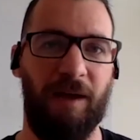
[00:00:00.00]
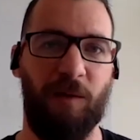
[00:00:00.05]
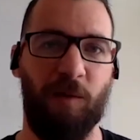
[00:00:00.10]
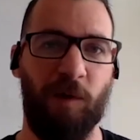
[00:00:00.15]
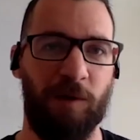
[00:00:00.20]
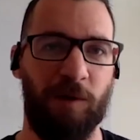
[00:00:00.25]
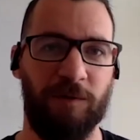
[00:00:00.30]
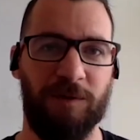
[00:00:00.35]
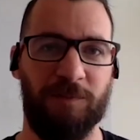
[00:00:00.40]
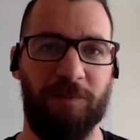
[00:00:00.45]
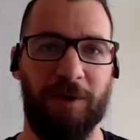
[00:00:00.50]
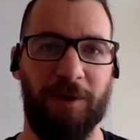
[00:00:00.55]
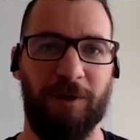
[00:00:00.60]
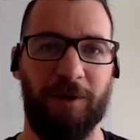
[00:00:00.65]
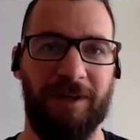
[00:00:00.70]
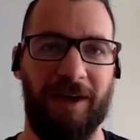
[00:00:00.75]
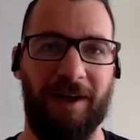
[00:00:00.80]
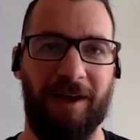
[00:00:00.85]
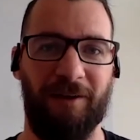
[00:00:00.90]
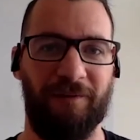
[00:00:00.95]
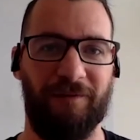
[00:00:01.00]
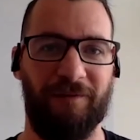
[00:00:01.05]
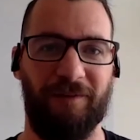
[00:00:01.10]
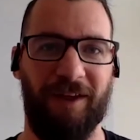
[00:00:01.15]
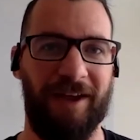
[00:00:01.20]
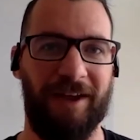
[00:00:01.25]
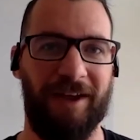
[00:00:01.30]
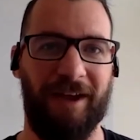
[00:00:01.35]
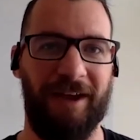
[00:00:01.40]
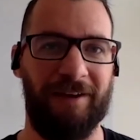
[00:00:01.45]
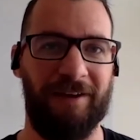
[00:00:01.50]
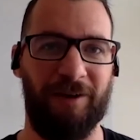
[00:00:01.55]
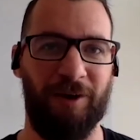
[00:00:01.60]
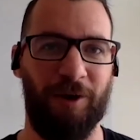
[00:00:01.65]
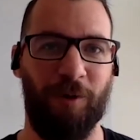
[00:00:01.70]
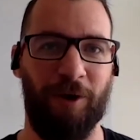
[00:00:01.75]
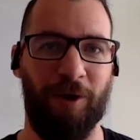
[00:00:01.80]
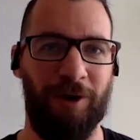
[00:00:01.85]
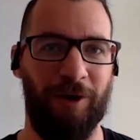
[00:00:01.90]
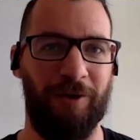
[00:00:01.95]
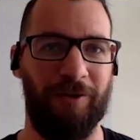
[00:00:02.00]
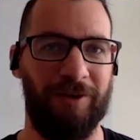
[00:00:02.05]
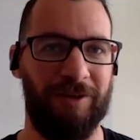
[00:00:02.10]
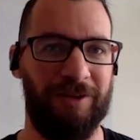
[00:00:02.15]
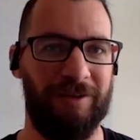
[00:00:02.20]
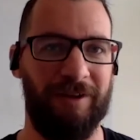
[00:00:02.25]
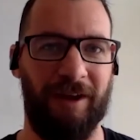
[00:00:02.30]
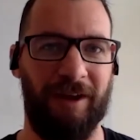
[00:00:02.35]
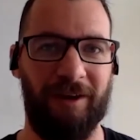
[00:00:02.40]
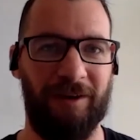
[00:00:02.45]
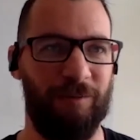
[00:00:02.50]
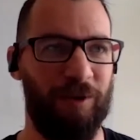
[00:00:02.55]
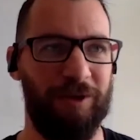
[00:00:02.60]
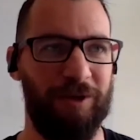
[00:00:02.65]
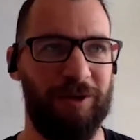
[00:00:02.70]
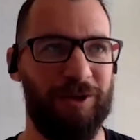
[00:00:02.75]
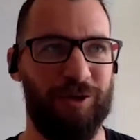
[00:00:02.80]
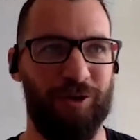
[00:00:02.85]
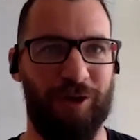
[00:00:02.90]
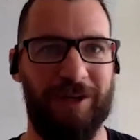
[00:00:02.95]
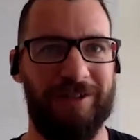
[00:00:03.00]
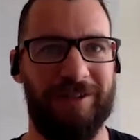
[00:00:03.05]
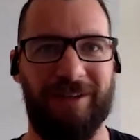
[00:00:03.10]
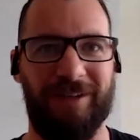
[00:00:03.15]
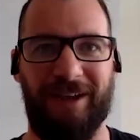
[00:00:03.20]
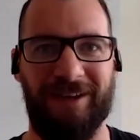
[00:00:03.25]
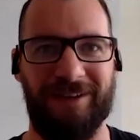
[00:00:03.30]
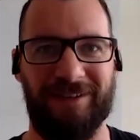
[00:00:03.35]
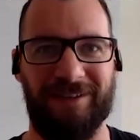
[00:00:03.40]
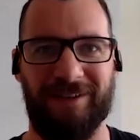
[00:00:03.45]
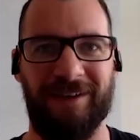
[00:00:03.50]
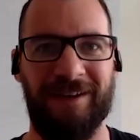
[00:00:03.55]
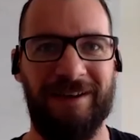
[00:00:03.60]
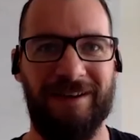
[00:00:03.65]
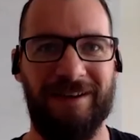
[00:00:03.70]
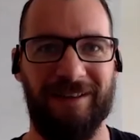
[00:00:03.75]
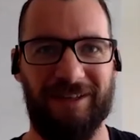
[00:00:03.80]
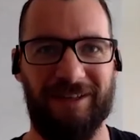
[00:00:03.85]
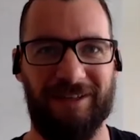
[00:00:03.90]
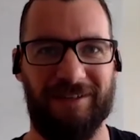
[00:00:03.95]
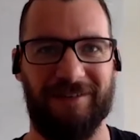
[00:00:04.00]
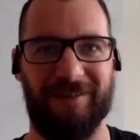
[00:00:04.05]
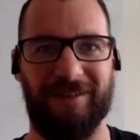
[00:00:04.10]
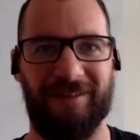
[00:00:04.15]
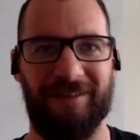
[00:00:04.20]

yeah. what it was built out of. Like I didn't know what yeah. I didn't want to stress test this